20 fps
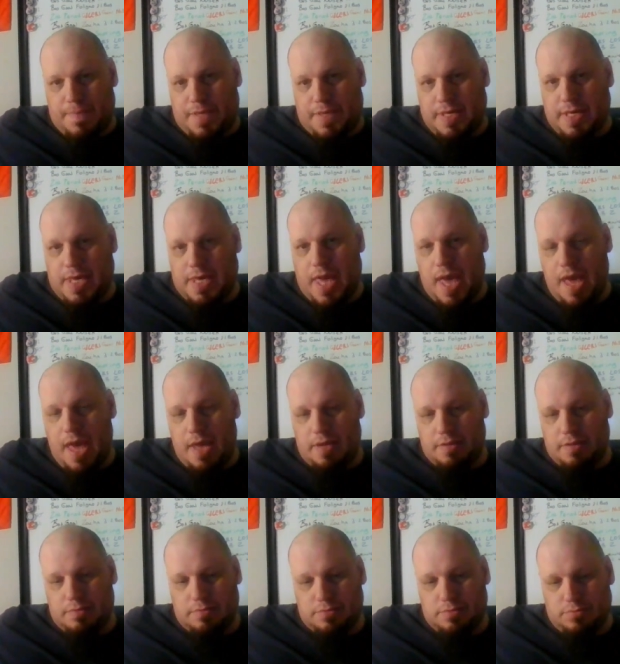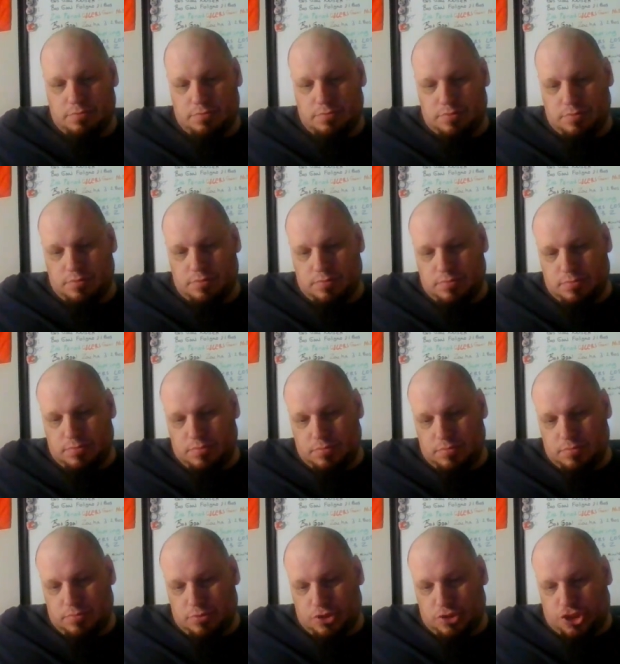He can't
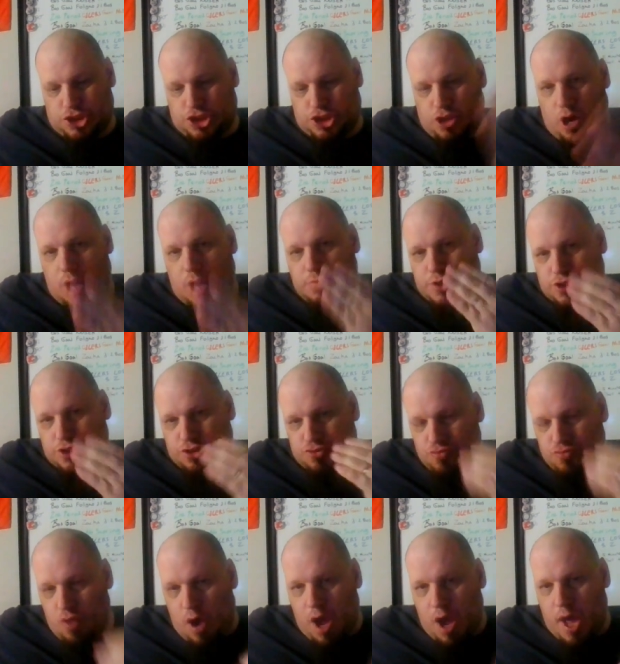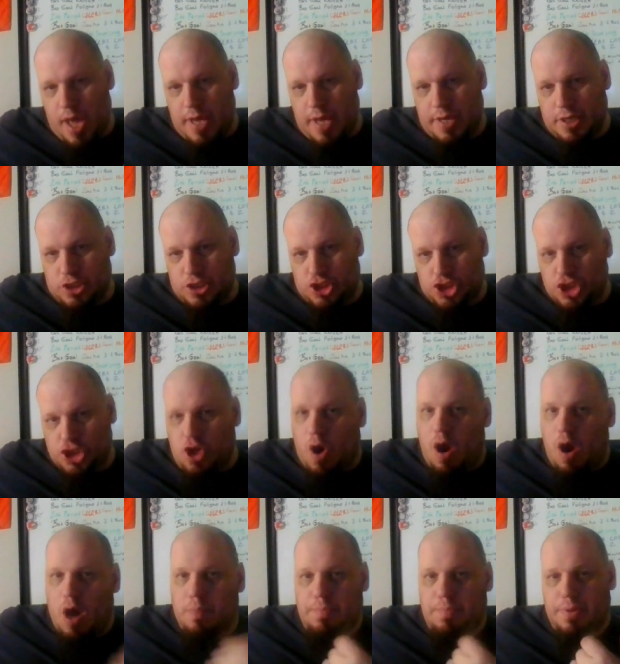stop, stride,
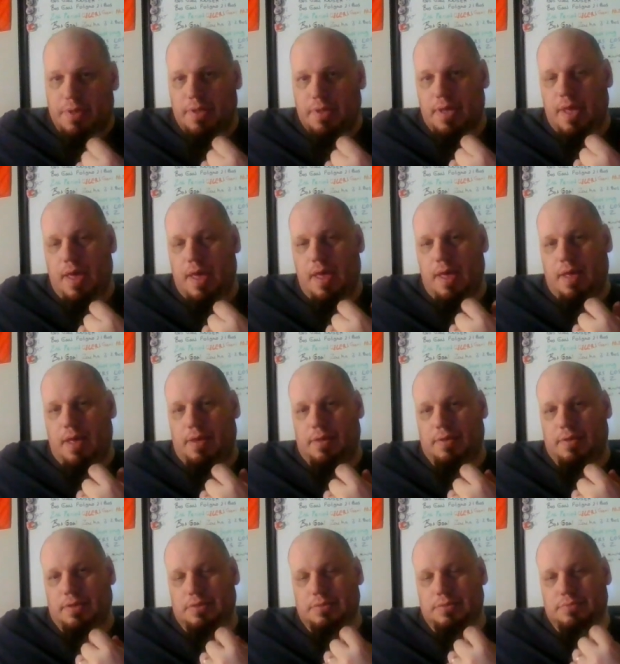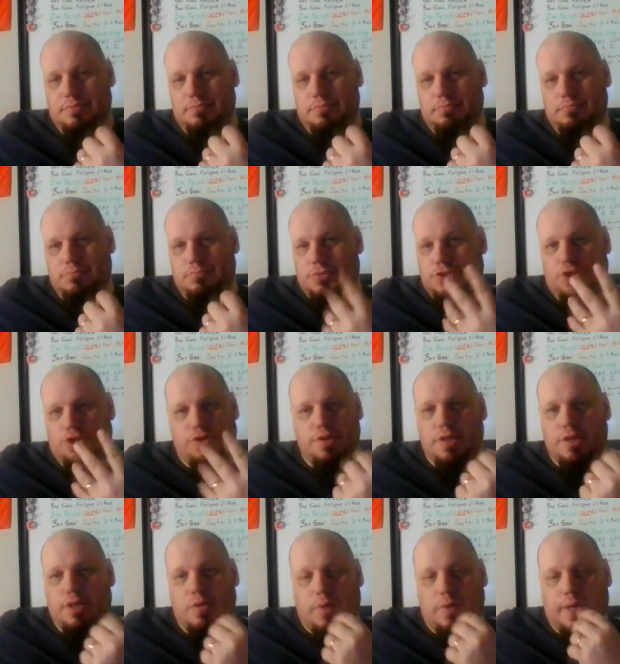chop, and turn
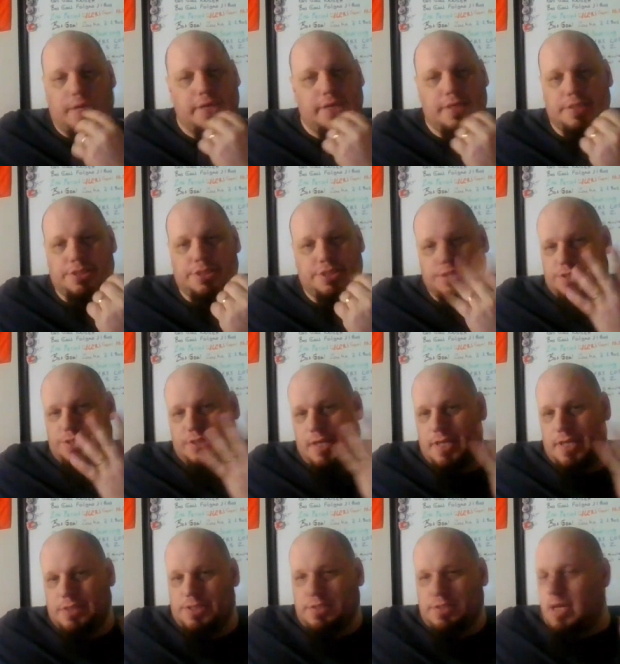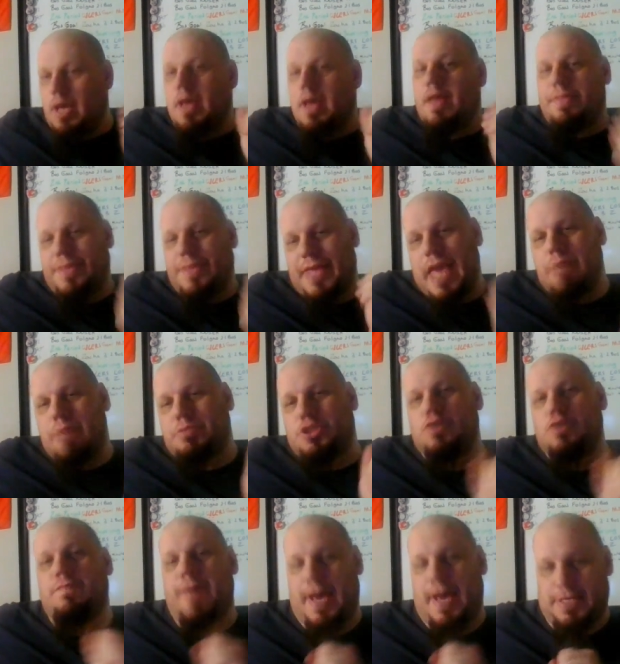the other way. It's the game's
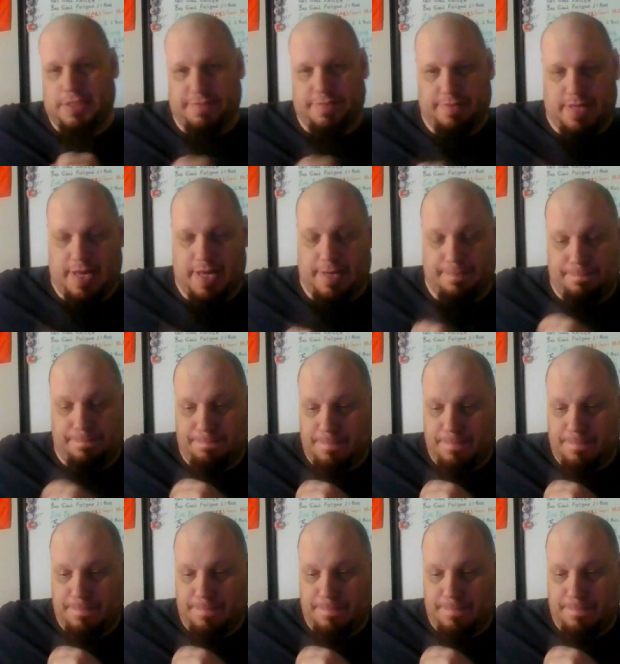too fast for that.